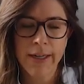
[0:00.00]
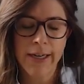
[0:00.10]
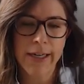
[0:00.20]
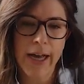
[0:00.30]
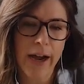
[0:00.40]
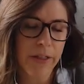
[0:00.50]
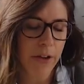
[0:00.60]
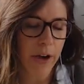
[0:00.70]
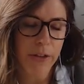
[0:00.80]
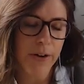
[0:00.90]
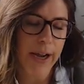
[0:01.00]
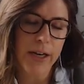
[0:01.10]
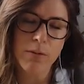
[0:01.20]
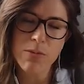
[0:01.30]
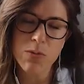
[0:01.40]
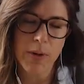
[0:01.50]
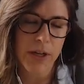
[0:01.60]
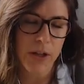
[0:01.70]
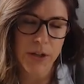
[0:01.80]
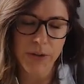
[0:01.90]
Other items would
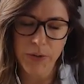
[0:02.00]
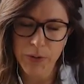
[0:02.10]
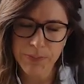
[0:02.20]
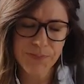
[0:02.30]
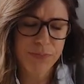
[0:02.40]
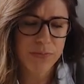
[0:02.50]
include